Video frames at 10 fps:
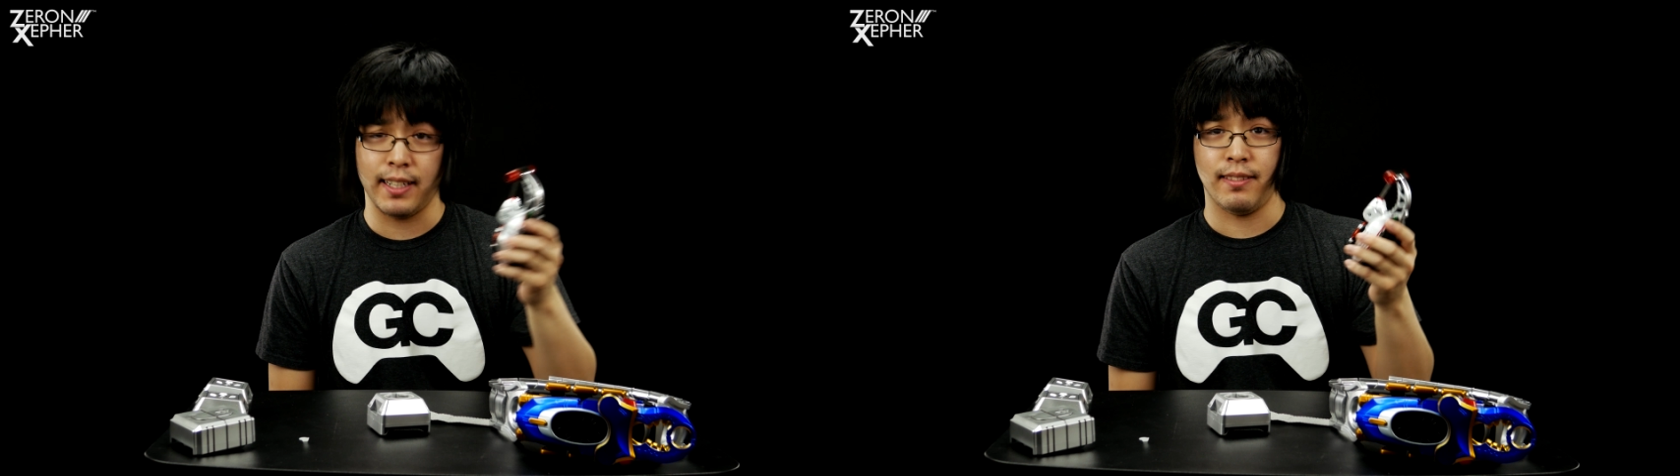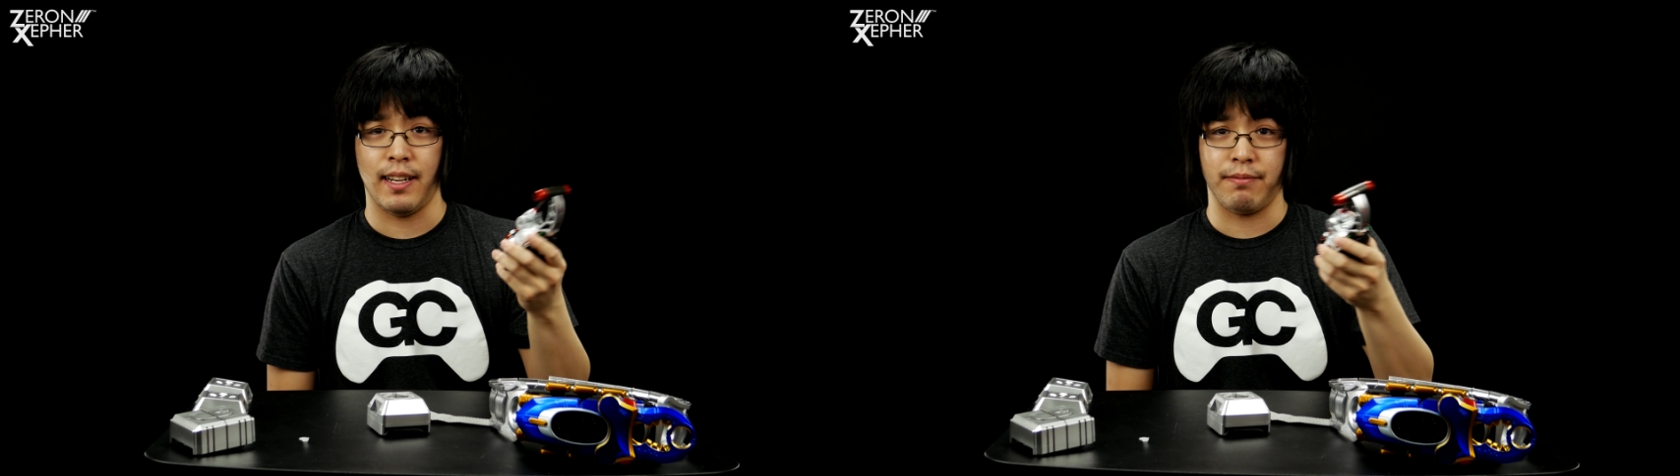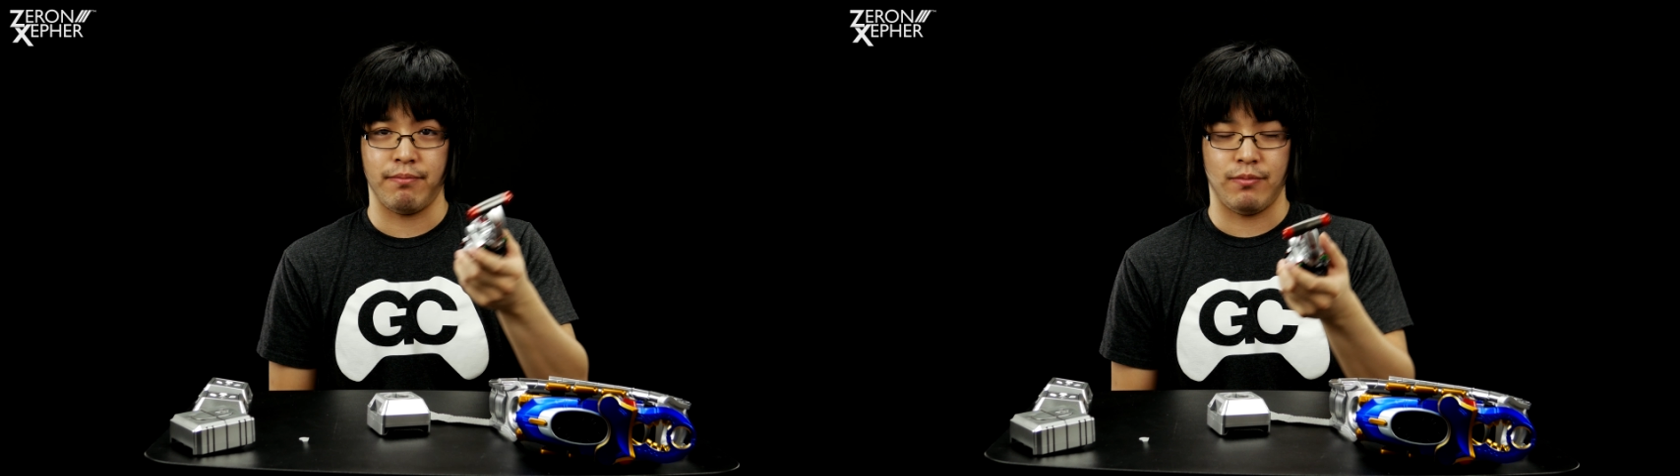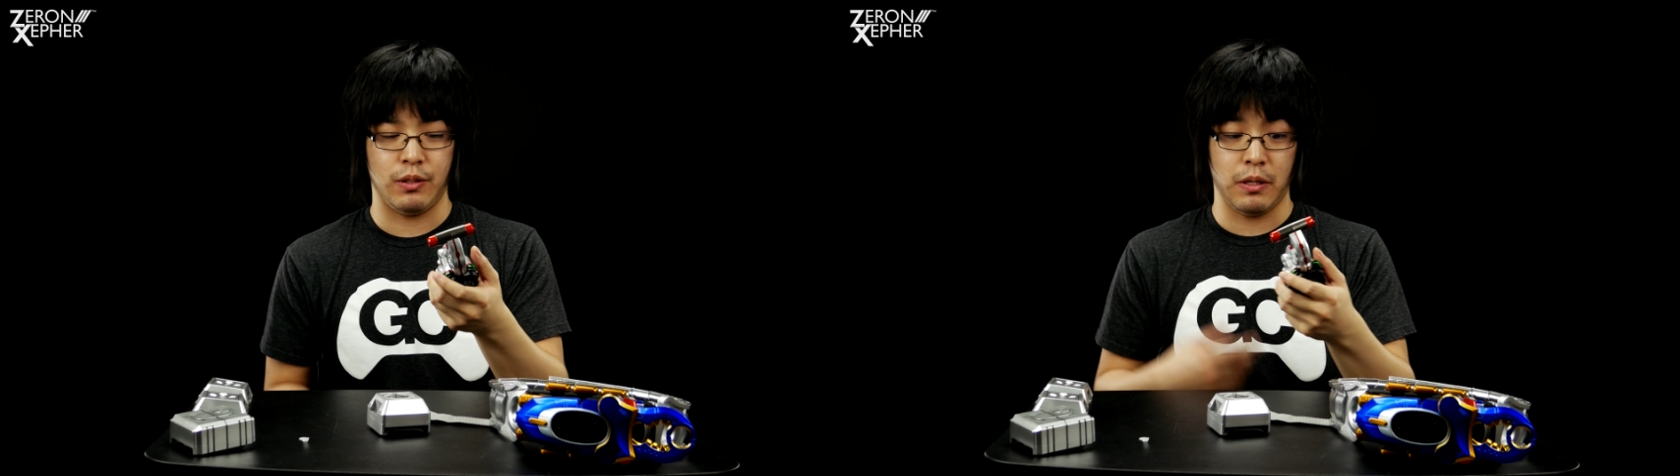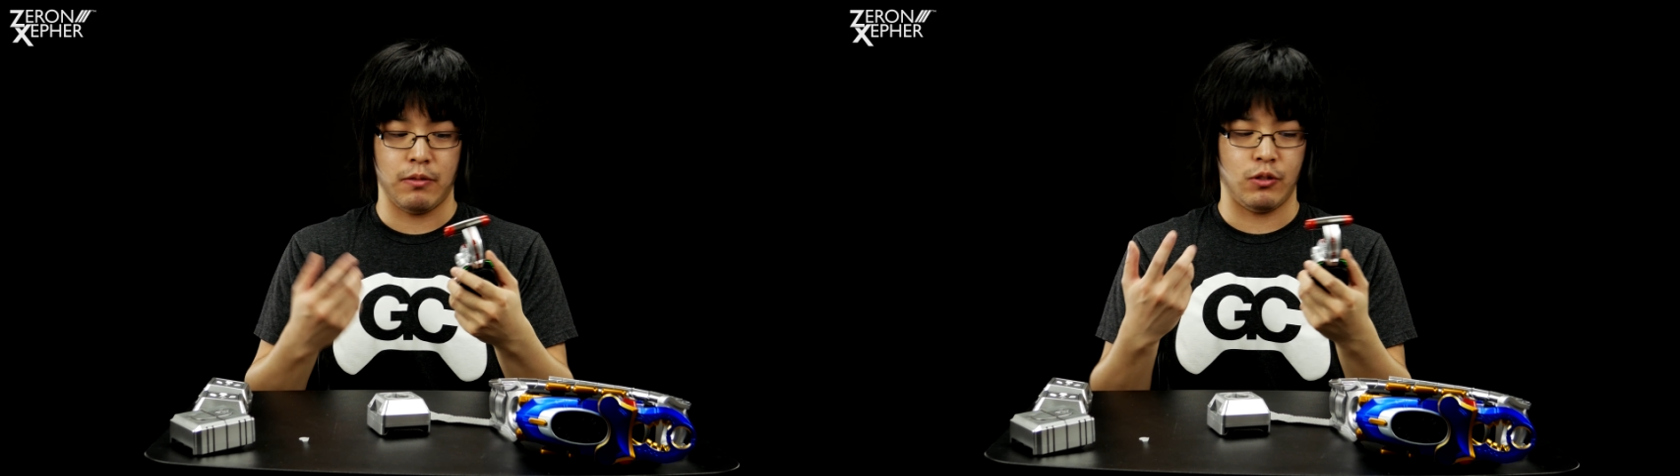
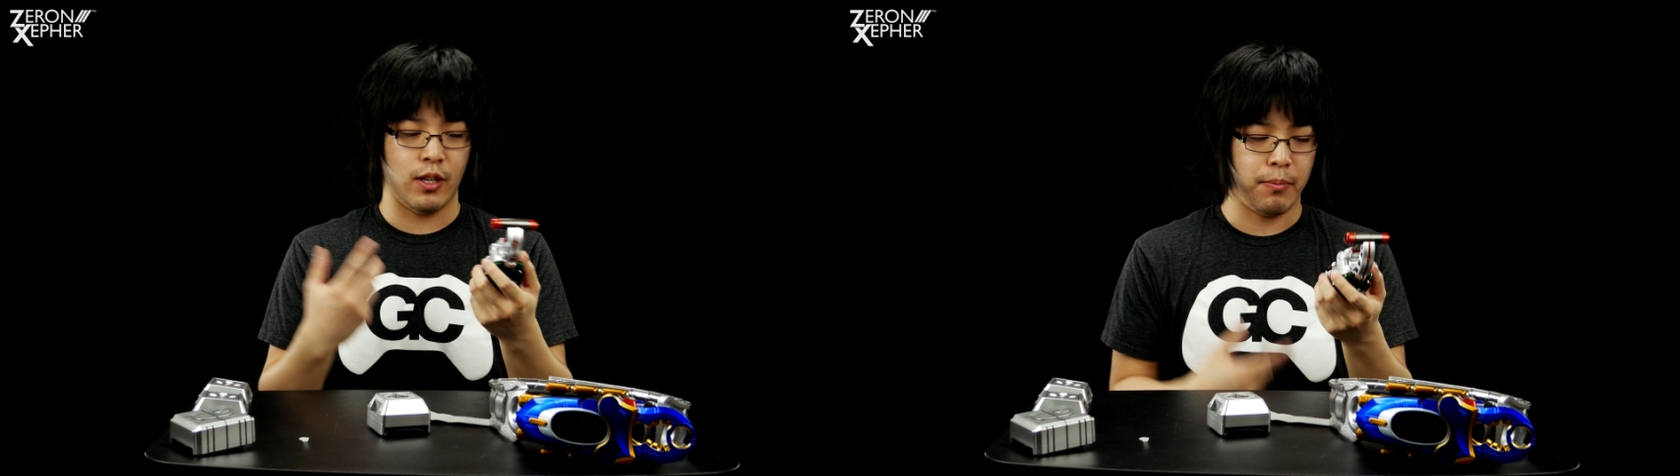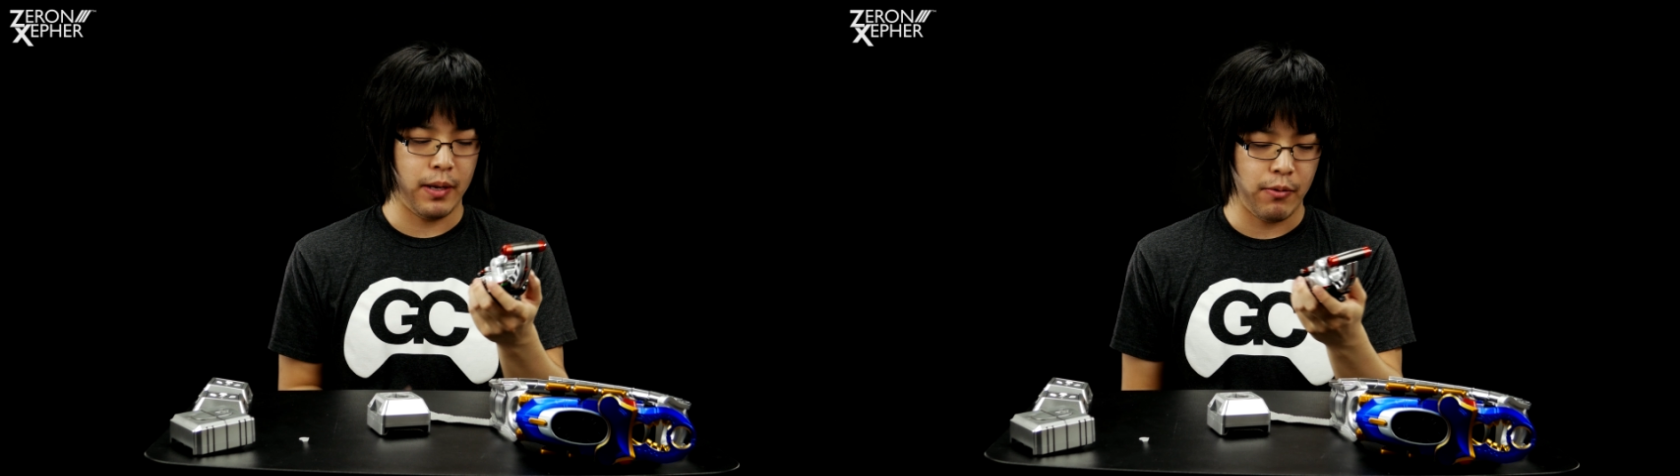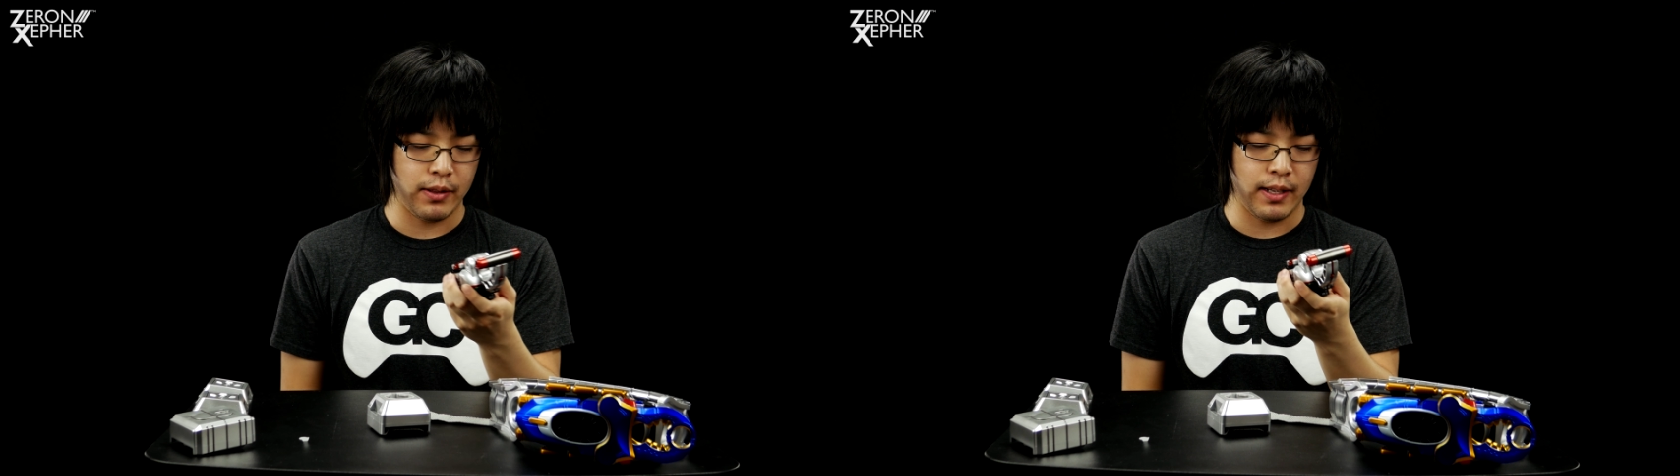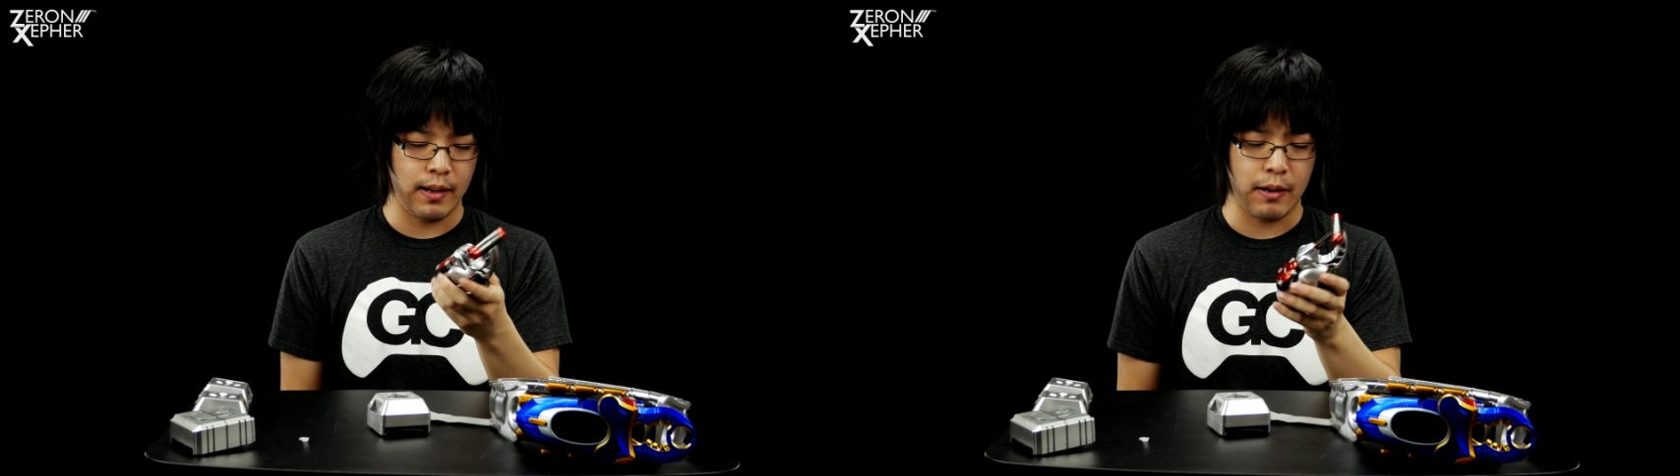was trying to play with it.